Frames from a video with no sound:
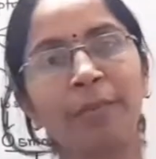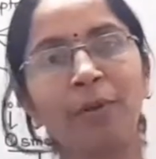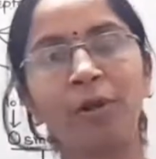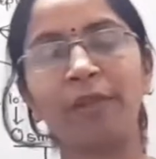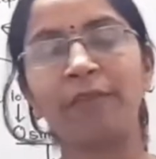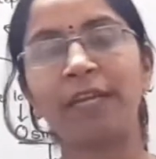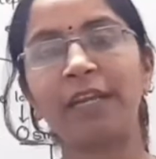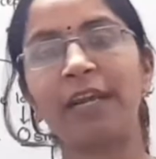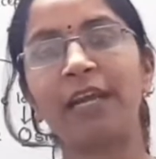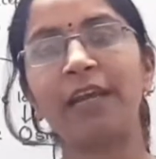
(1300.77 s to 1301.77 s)

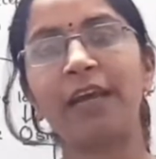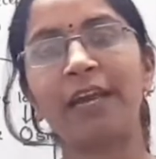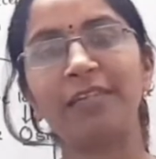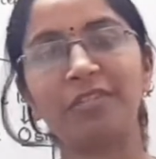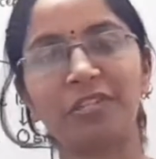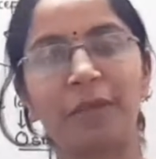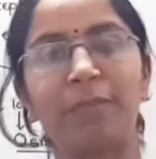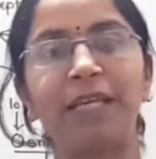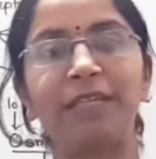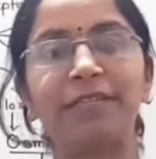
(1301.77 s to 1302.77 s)
motivated and stay
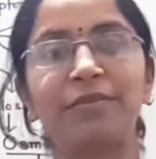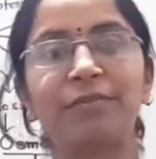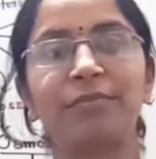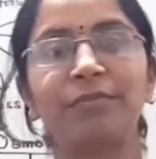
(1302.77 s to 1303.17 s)
blessed.